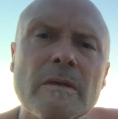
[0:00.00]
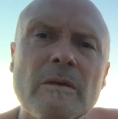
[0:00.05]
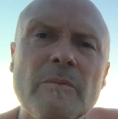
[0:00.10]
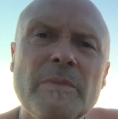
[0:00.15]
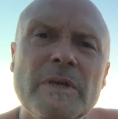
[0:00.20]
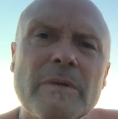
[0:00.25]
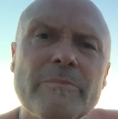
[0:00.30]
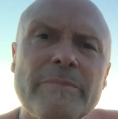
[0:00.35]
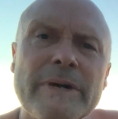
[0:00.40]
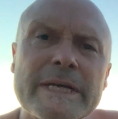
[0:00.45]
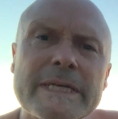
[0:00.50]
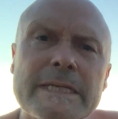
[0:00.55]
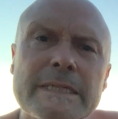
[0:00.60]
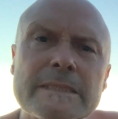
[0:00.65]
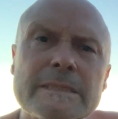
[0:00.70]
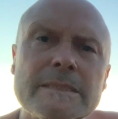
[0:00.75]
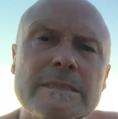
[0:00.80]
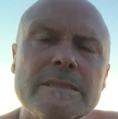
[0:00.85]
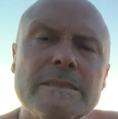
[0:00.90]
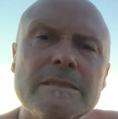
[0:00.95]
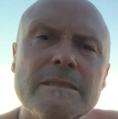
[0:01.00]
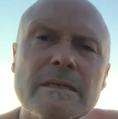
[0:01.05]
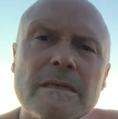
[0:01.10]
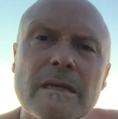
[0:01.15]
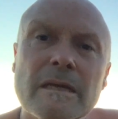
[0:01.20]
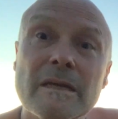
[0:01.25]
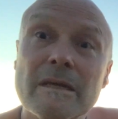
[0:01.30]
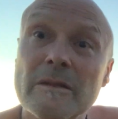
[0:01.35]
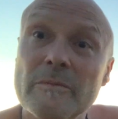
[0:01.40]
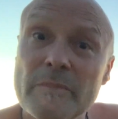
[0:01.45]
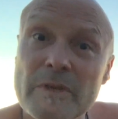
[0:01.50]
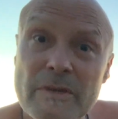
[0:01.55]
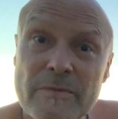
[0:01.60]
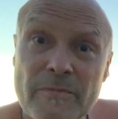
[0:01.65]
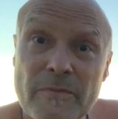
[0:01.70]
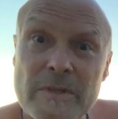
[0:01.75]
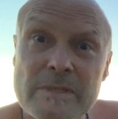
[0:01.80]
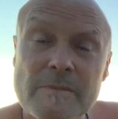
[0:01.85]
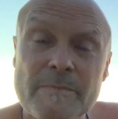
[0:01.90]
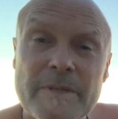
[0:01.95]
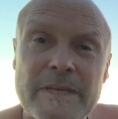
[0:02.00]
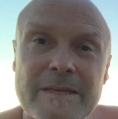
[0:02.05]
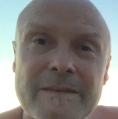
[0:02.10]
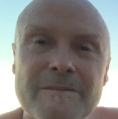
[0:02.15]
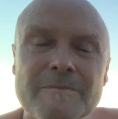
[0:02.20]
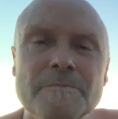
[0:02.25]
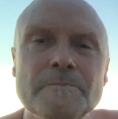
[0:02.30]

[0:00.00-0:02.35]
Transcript: Be a bucket, it can be a frisbee.